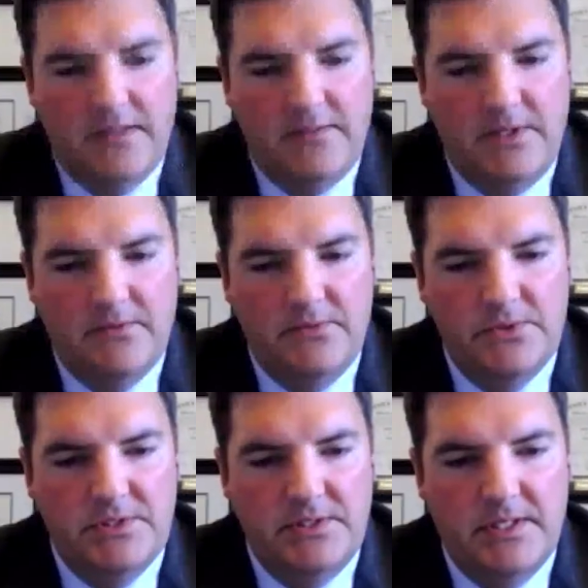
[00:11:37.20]
know,
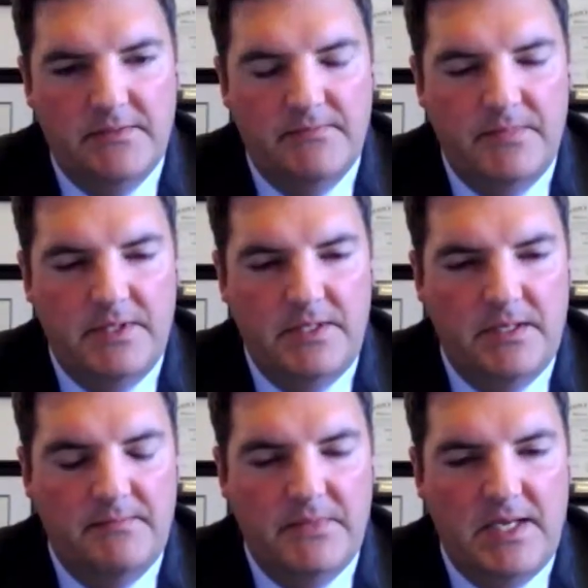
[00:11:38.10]
using the
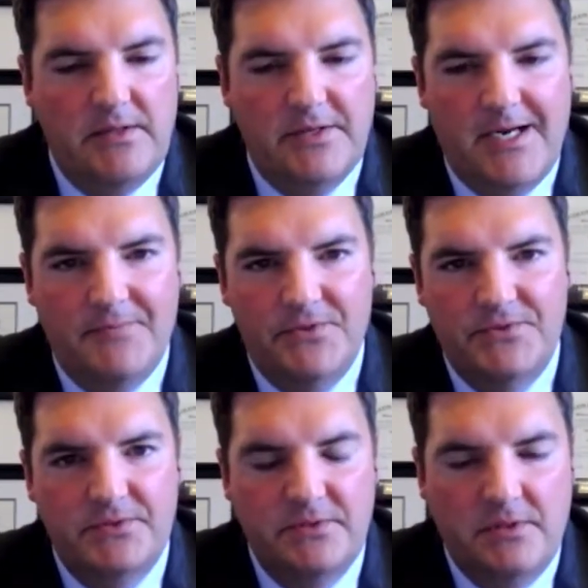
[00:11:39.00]

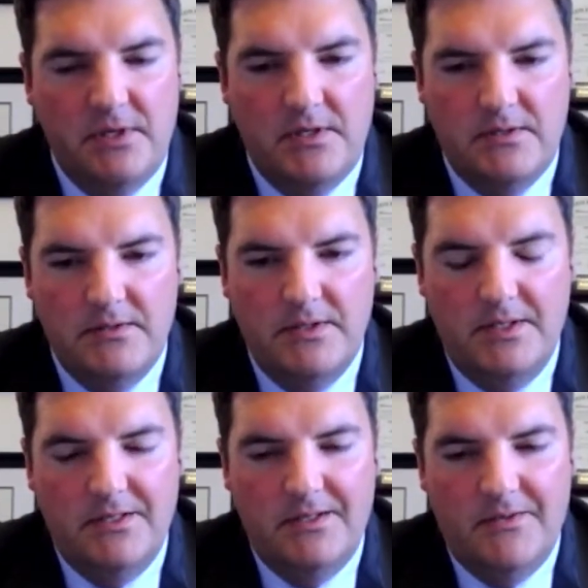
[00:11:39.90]
helicopters
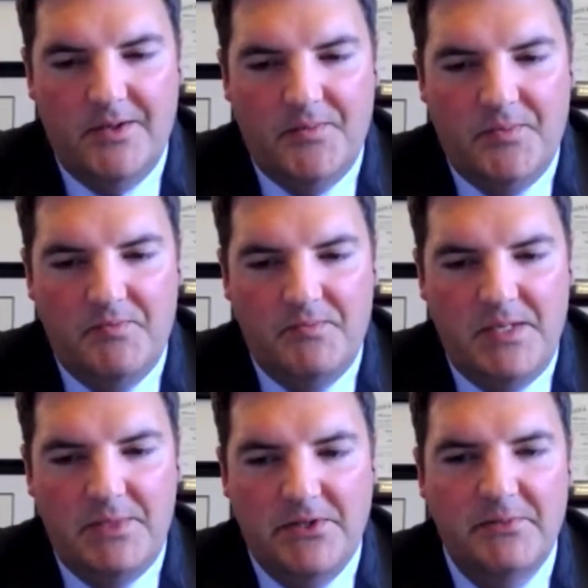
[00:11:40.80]

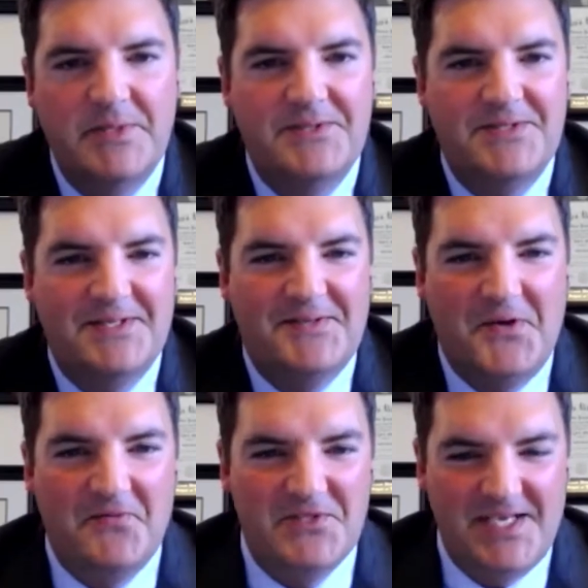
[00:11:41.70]
maybe a little bit
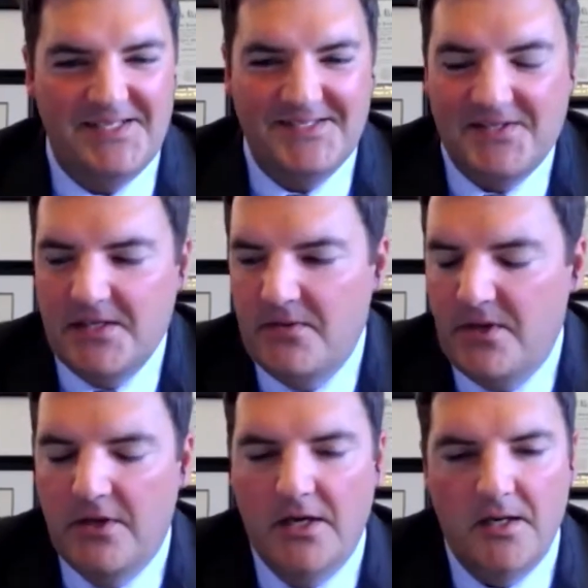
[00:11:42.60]
overzealously,
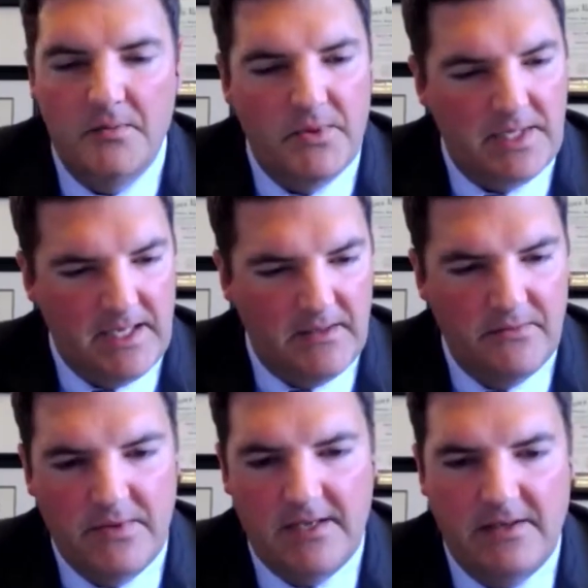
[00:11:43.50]
again,
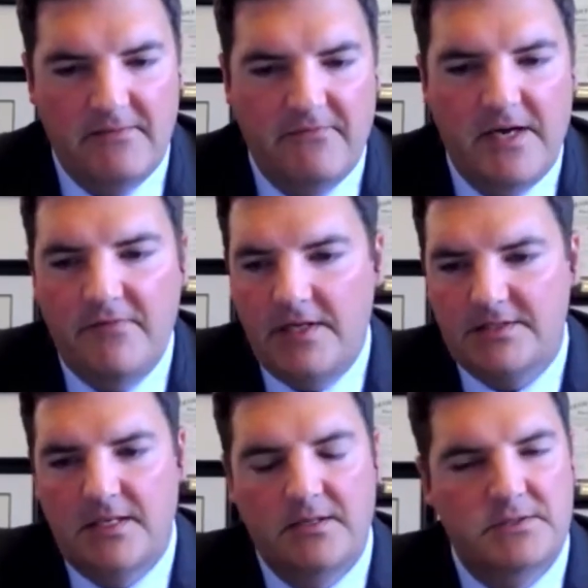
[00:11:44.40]
that
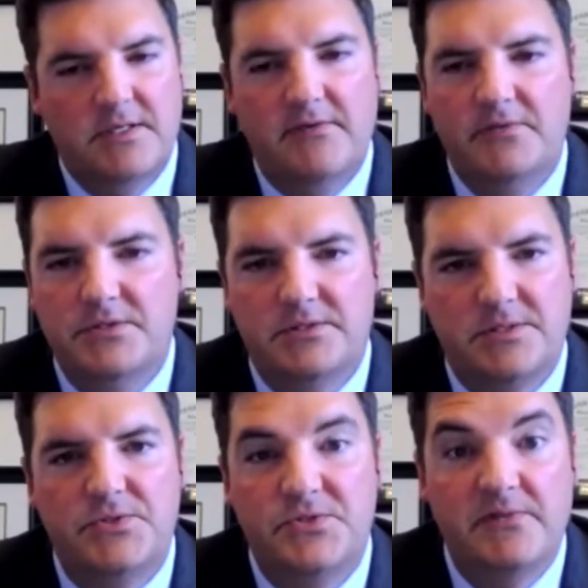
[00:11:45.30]
$5,000 coverage is
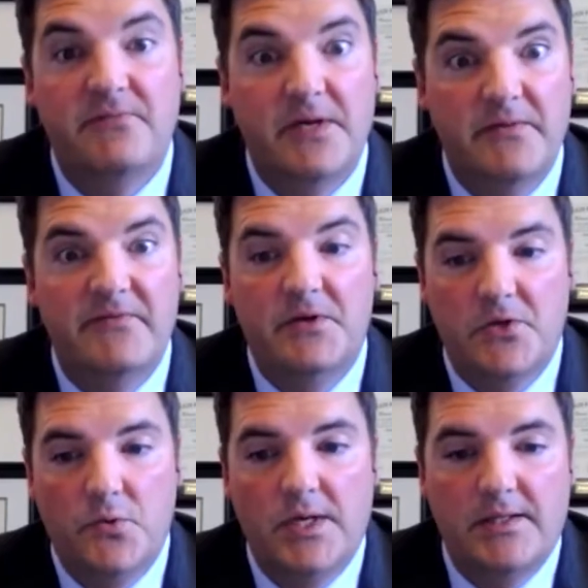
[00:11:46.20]
used up very, very
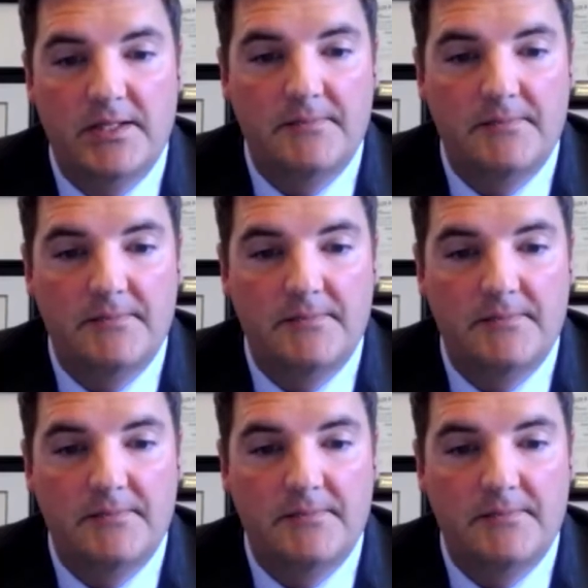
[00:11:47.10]
quickly.